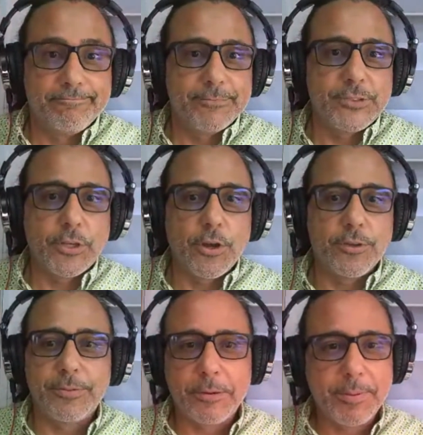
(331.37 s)
so
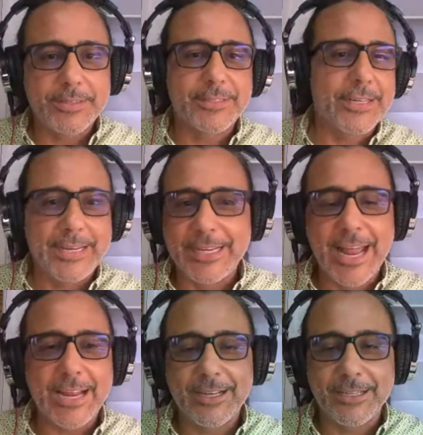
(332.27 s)
they're basically,
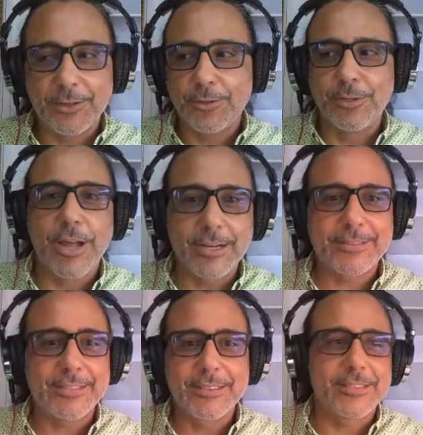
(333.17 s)
locked
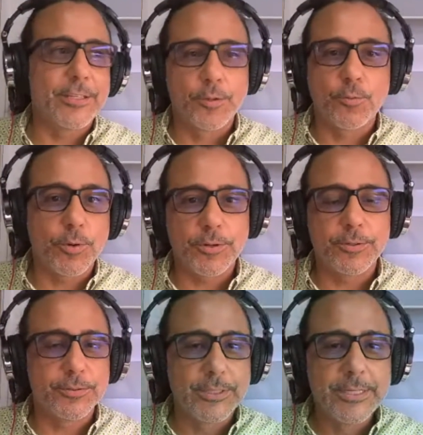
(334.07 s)
in this little
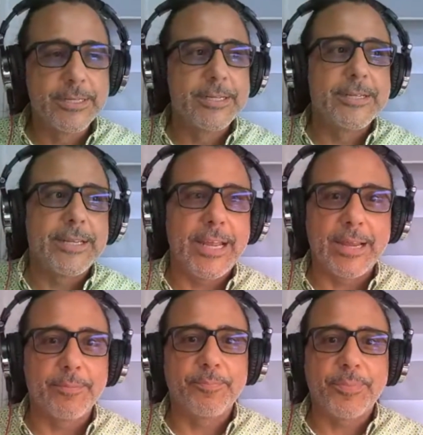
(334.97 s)
world,
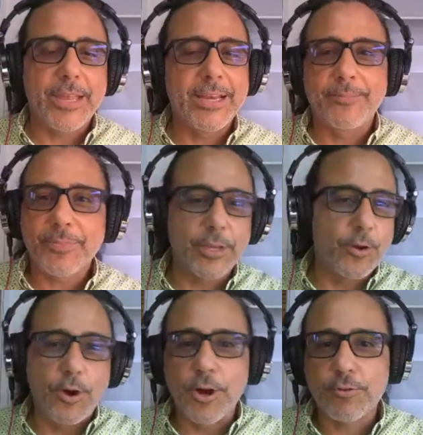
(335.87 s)
and
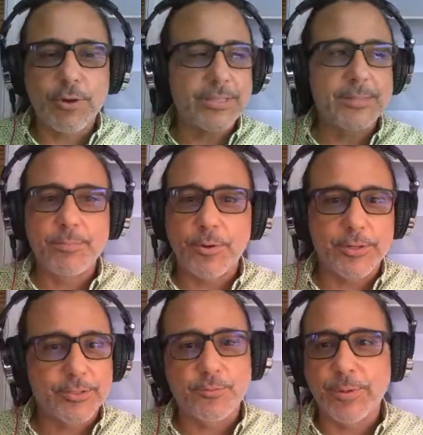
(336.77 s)
all crossing
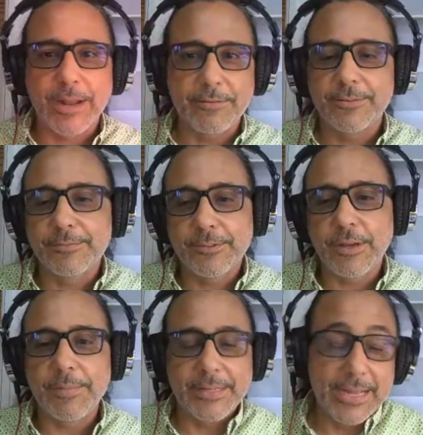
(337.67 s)
borders, whatever. So I
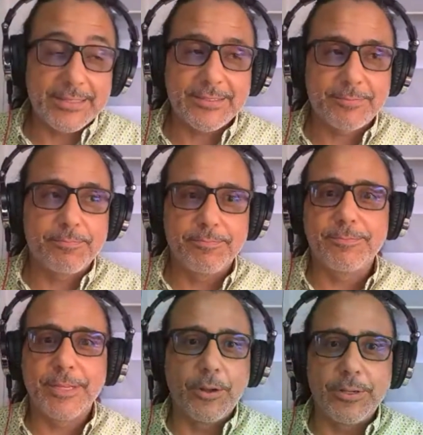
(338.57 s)
mean,
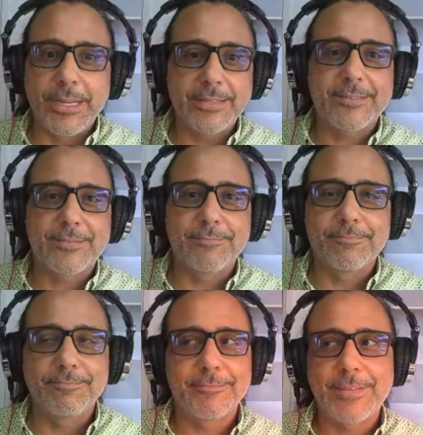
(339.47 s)
and that's
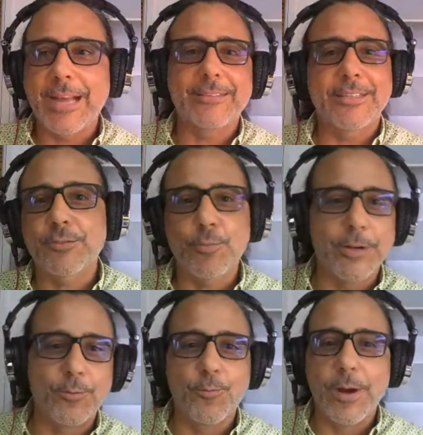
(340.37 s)
tactics
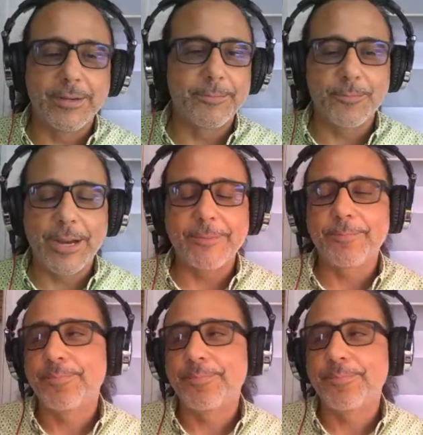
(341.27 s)
101, right?